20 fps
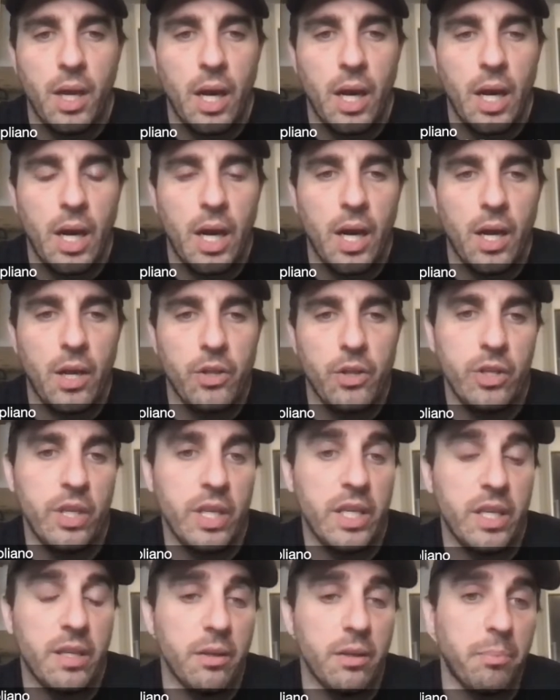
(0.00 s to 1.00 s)
uh, you
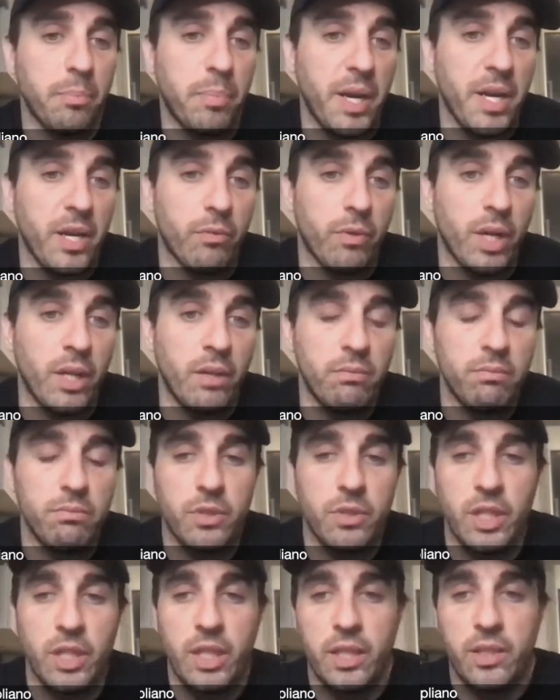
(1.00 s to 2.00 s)
need to pay your rent,
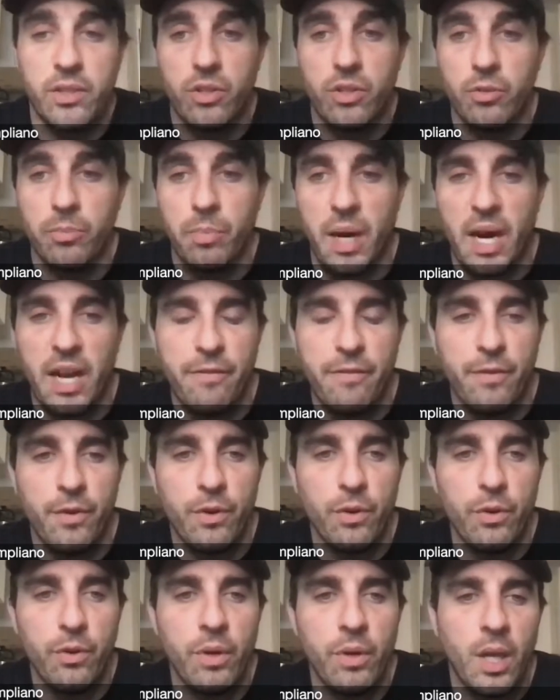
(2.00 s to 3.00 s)
you need to buy
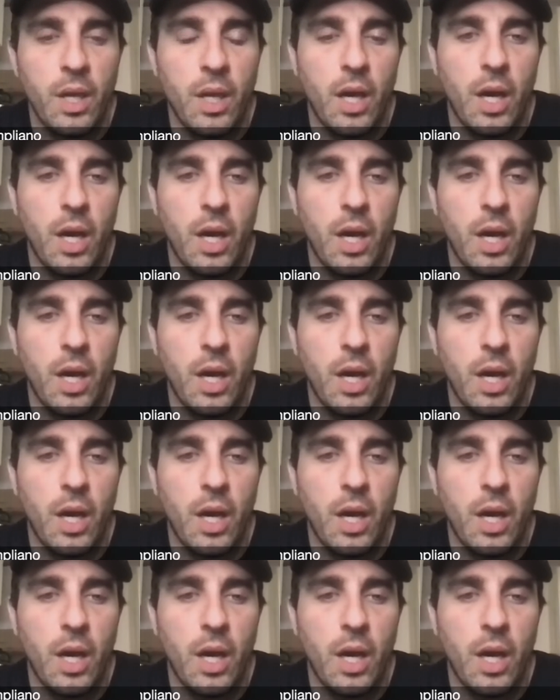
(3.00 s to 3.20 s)
food,